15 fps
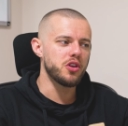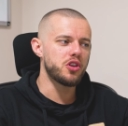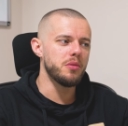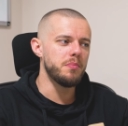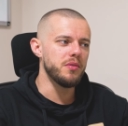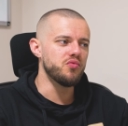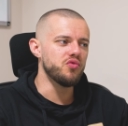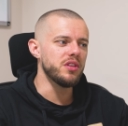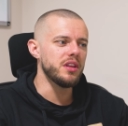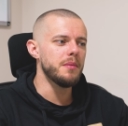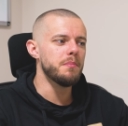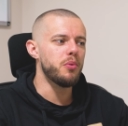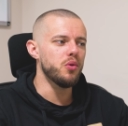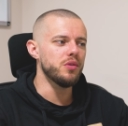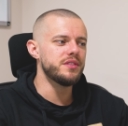it can be really
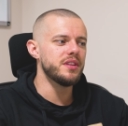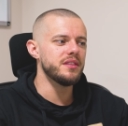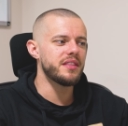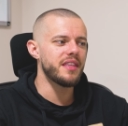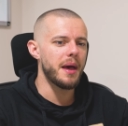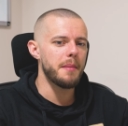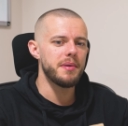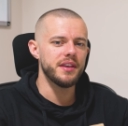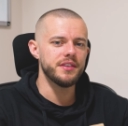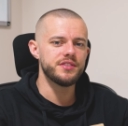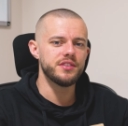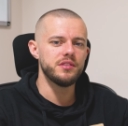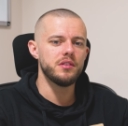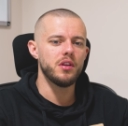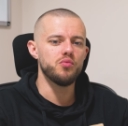important that
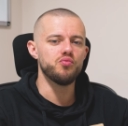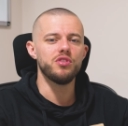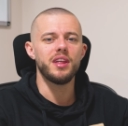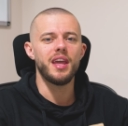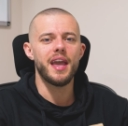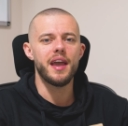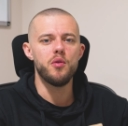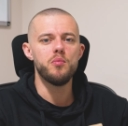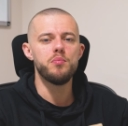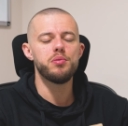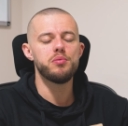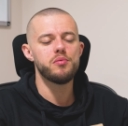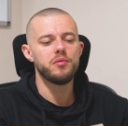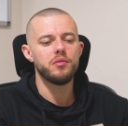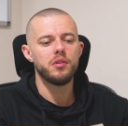person and really help
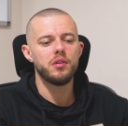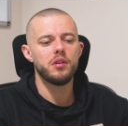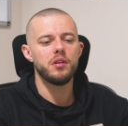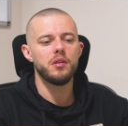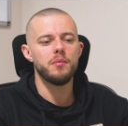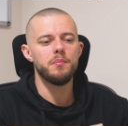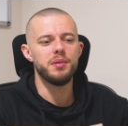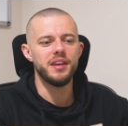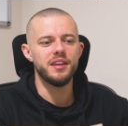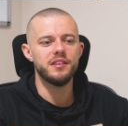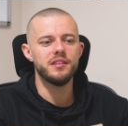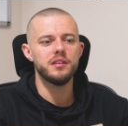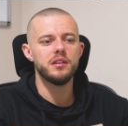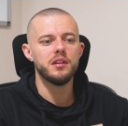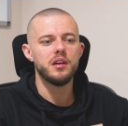
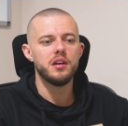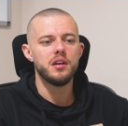being